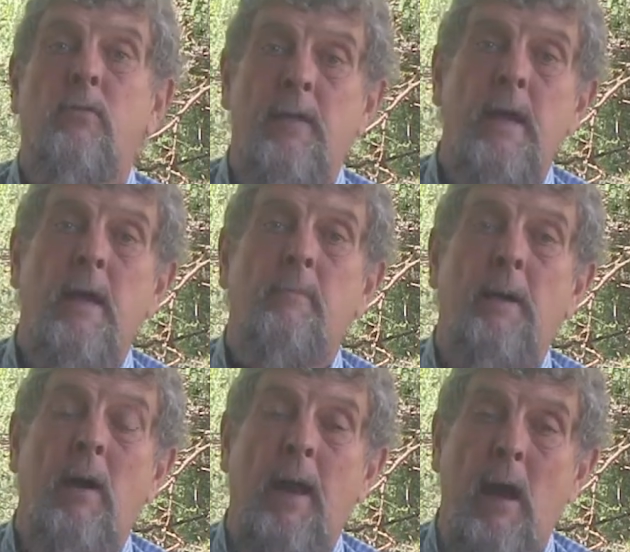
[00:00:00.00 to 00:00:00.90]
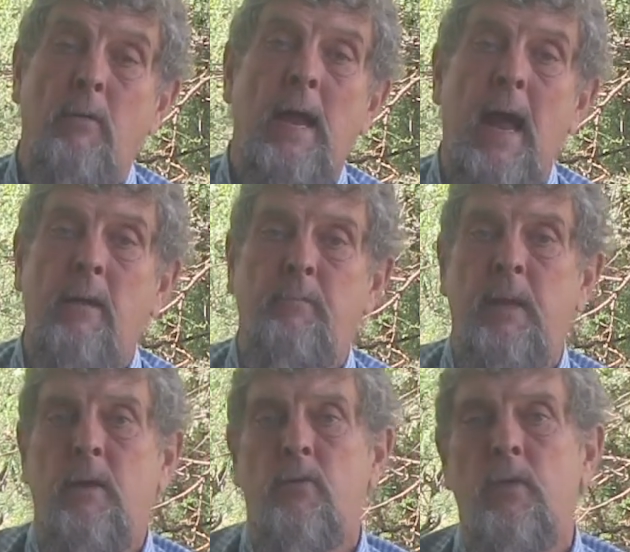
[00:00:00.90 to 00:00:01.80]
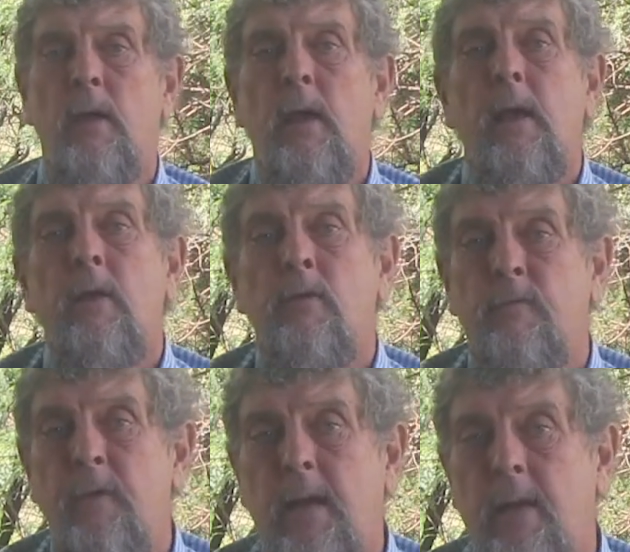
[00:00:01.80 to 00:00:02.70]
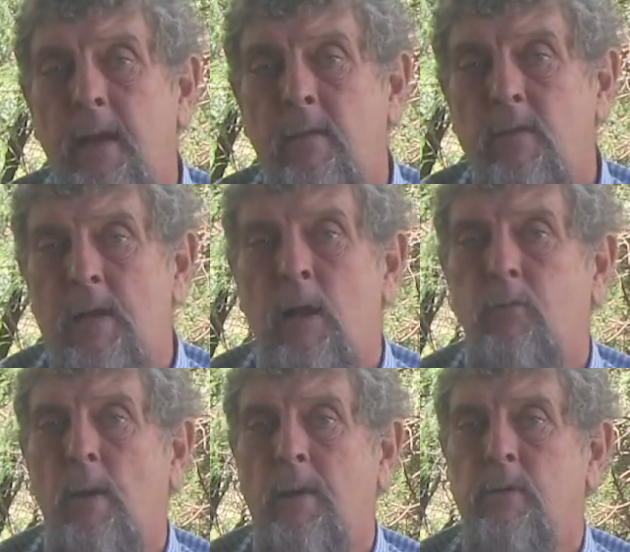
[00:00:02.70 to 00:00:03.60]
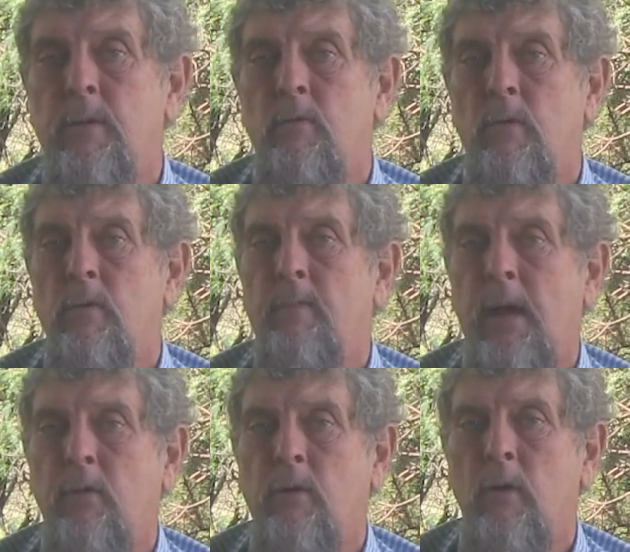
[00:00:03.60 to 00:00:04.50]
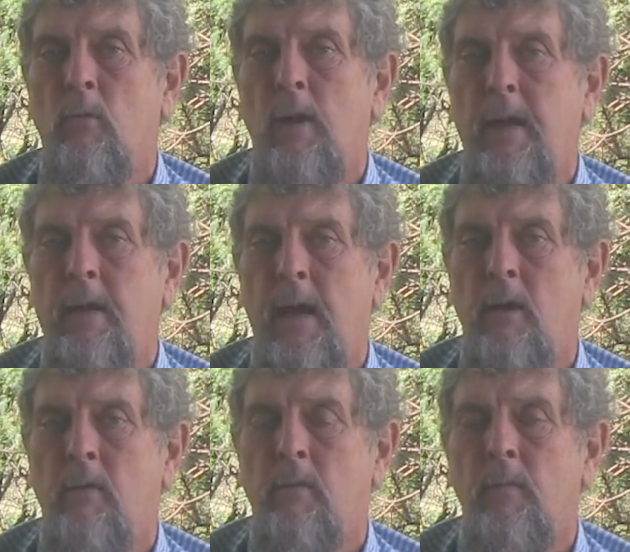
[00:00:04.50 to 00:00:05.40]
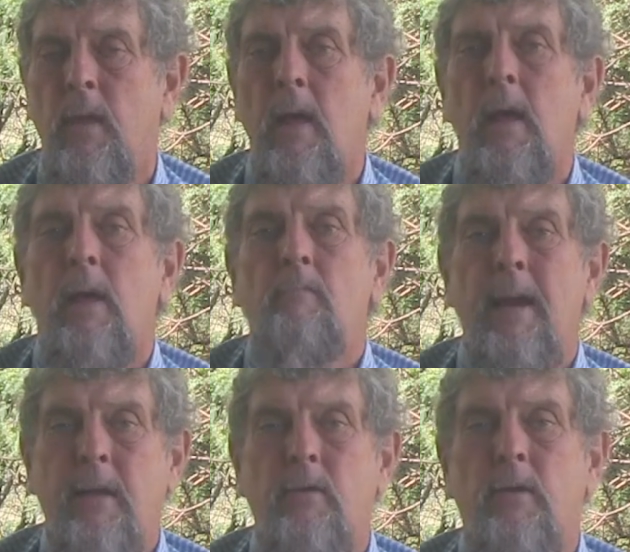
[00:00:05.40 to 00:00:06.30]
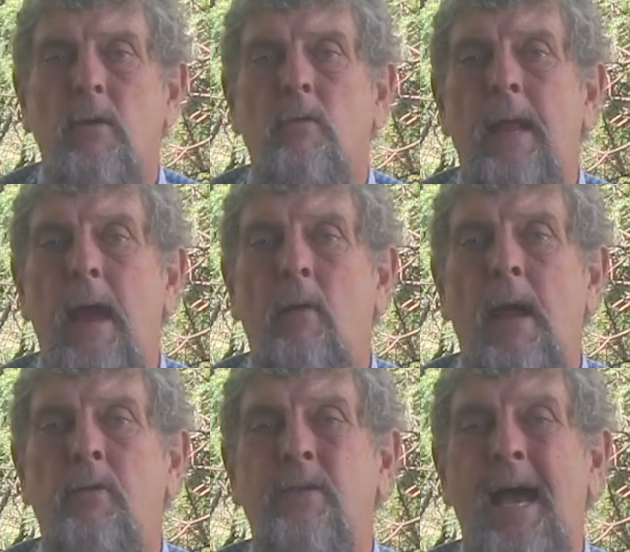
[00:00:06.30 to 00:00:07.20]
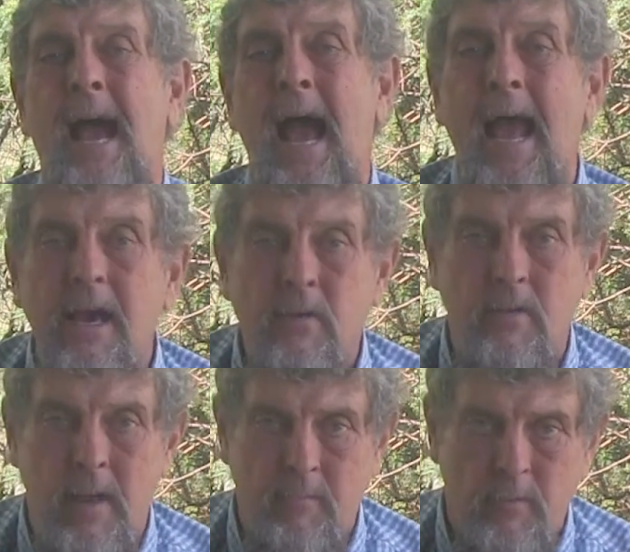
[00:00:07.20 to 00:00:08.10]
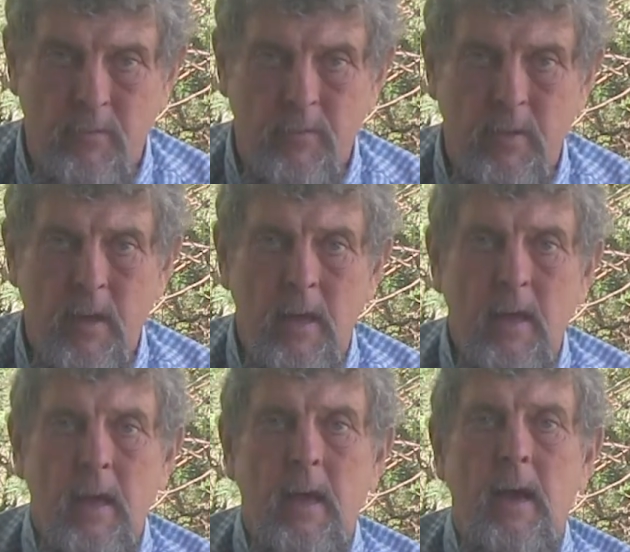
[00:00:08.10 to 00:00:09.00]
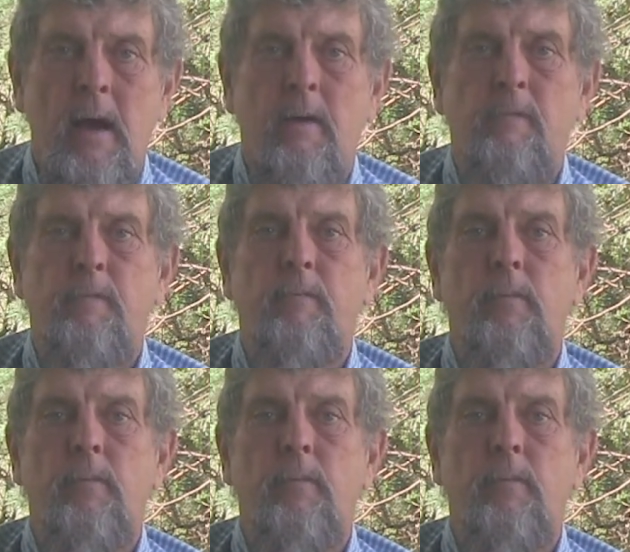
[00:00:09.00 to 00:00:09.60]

think about how diabetes is affecting the Southwest and northern Mexico right now. Mexico now has the highest levels of